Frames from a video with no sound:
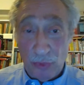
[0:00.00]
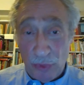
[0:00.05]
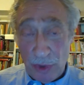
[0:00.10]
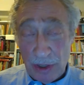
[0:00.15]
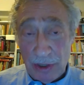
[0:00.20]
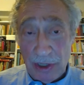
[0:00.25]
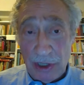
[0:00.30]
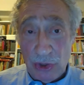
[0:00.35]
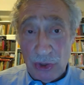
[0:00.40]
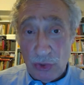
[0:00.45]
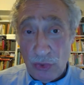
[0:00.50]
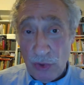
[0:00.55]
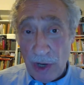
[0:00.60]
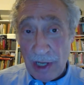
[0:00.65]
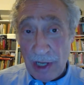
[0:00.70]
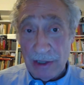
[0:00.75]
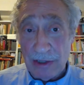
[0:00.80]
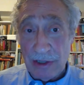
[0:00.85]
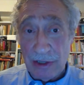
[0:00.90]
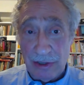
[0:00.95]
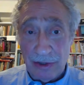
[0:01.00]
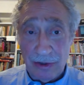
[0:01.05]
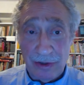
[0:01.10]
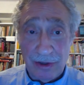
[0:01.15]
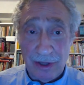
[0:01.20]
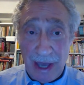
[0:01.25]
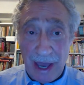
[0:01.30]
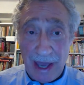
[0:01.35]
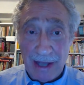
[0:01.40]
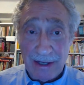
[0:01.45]
to really train to
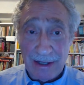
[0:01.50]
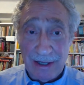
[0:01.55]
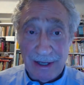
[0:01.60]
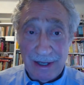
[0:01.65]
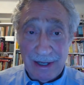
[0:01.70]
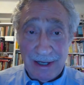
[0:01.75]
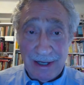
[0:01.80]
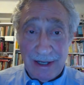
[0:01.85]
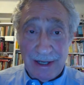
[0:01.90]
do that.